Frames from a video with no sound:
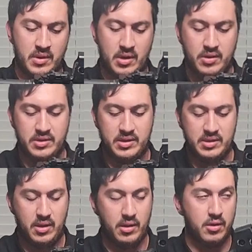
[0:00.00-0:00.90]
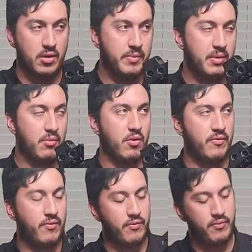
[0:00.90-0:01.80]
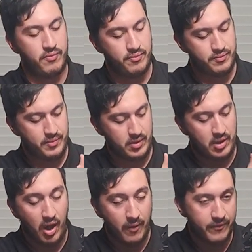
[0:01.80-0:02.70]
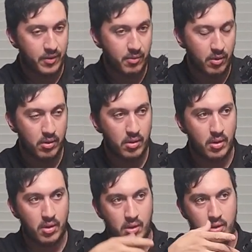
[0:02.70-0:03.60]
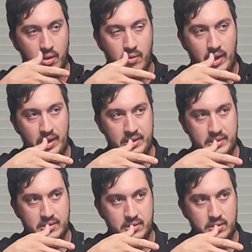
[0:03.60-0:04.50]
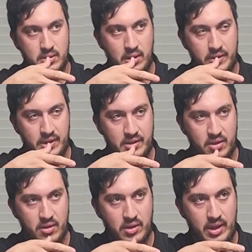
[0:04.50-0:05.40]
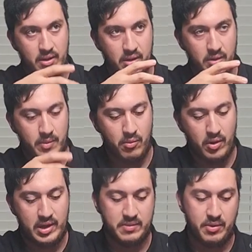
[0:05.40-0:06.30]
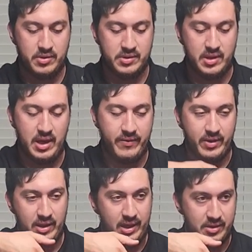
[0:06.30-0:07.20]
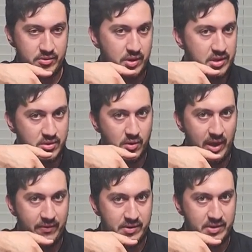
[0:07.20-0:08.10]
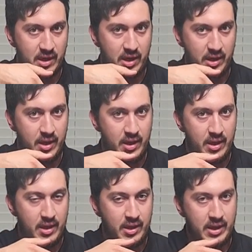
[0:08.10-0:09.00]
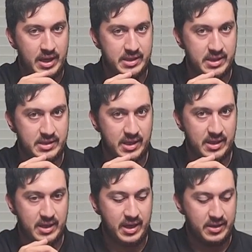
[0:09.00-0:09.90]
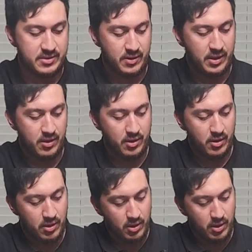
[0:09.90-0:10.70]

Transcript: how should I say, a little bit more comfortable, right? It's I think turned down a little bit more as opposed to having like a traditional rifle stock kind of sits like that so then your